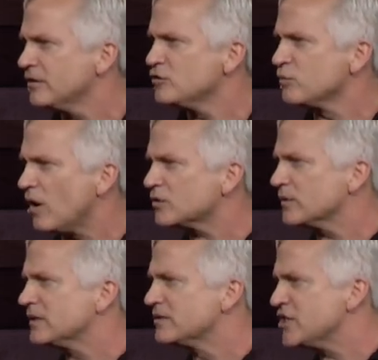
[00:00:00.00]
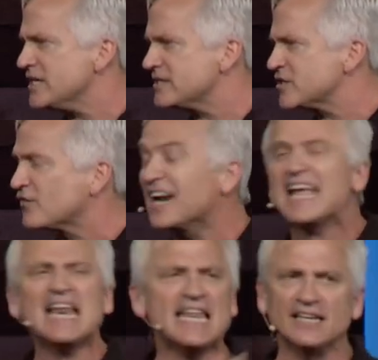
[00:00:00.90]
who's walked with Jesus for
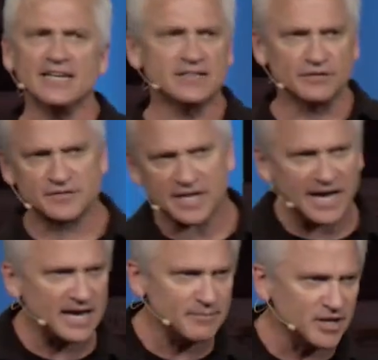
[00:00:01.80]
any length of time